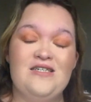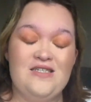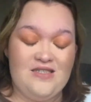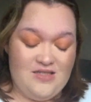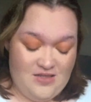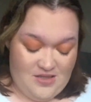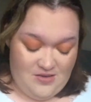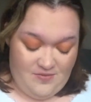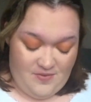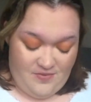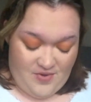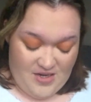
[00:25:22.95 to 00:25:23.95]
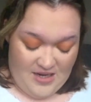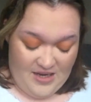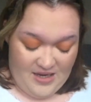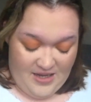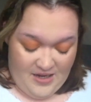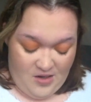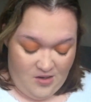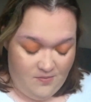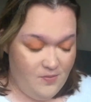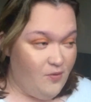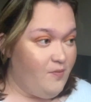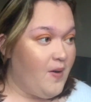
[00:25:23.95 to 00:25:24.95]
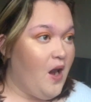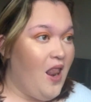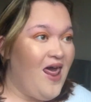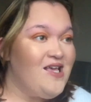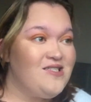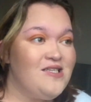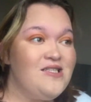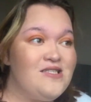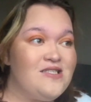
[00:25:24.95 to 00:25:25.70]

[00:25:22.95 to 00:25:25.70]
Just a bit of clean up on my glasses.